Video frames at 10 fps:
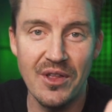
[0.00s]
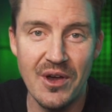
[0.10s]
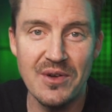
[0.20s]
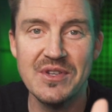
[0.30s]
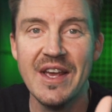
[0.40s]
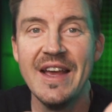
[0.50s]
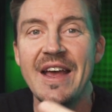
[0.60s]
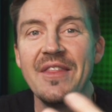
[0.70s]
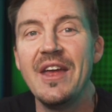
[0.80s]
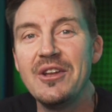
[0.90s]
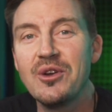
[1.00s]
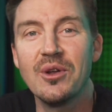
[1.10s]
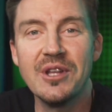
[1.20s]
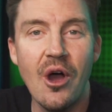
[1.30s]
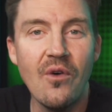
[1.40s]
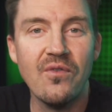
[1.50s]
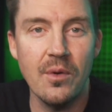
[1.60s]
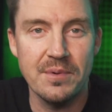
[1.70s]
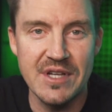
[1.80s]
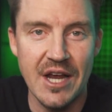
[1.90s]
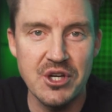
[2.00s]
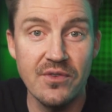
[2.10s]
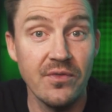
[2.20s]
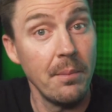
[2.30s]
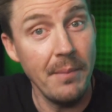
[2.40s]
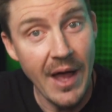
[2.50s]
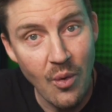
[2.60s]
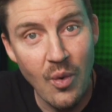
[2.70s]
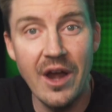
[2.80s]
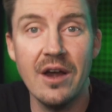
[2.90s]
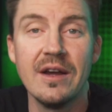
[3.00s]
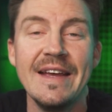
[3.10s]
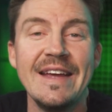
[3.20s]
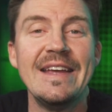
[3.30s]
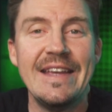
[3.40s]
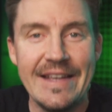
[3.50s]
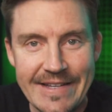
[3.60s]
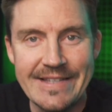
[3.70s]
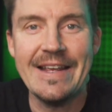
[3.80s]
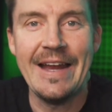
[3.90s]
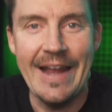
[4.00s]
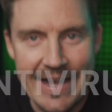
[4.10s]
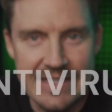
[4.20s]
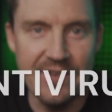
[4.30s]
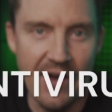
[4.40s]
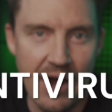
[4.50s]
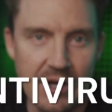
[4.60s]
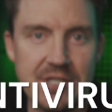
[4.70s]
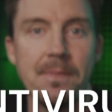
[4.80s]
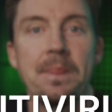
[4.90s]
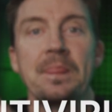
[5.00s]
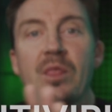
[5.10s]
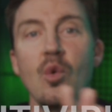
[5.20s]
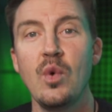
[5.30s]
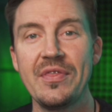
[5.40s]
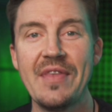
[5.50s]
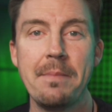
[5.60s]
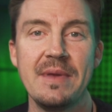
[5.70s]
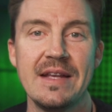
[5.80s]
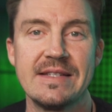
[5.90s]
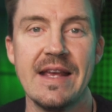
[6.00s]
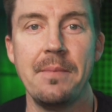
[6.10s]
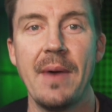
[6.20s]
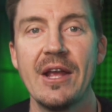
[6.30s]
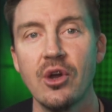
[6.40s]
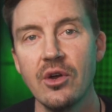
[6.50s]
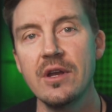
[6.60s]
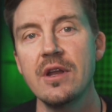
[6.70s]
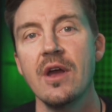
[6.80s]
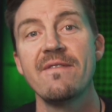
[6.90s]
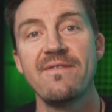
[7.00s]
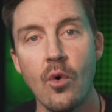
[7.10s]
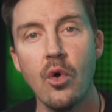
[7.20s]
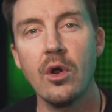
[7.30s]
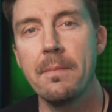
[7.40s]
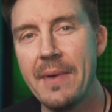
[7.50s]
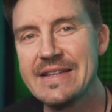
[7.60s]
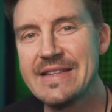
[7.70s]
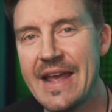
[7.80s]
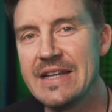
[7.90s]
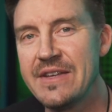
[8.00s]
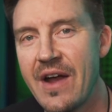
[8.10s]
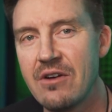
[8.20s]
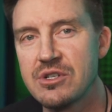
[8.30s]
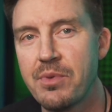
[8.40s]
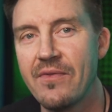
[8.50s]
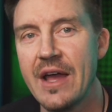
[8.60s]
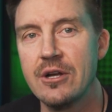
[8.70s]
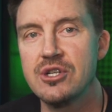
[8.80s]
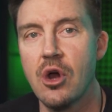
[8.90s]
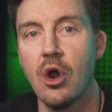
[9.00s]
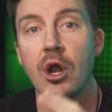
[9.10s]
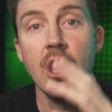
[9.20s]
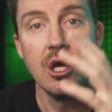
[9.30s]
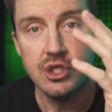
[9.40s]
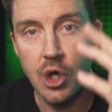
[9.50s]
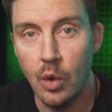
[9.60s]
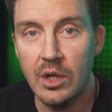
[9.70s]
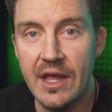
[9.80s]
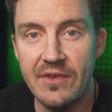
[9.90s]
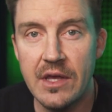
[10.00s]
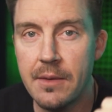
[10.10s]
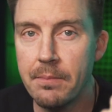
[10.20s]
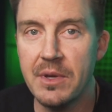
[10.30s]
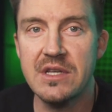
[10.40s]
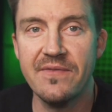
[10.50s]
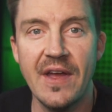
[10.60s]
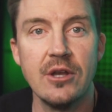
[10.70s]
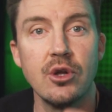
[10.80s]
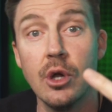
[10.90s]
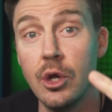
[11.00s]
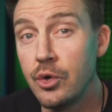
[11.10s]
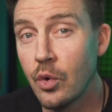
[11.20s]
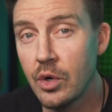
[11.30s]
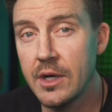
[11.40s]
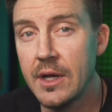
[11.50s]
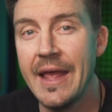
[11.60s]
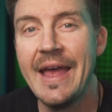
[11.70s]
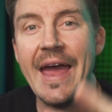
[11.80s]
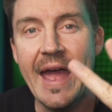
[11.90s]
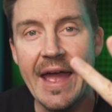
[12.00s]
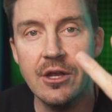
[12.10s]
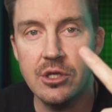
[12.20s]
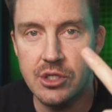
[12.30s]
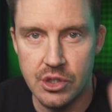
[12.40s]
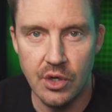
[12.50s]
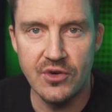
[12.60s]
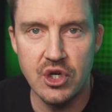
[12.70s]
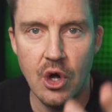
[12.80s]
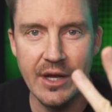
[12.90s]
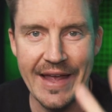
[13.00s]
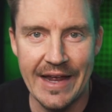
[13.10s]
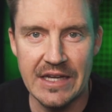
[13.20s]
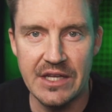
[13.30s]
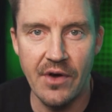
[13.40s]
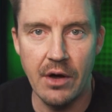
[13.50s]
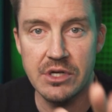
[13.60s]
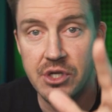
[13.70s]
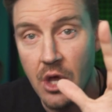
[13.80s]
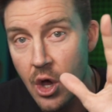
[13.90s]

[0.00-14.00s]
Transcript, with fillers: one of those, then your only hope for protection from malware is an antivirus. With that being said, my current four best antivirus providers are Total AV, Bitdefender, Norton, and Surfshark Antivirus.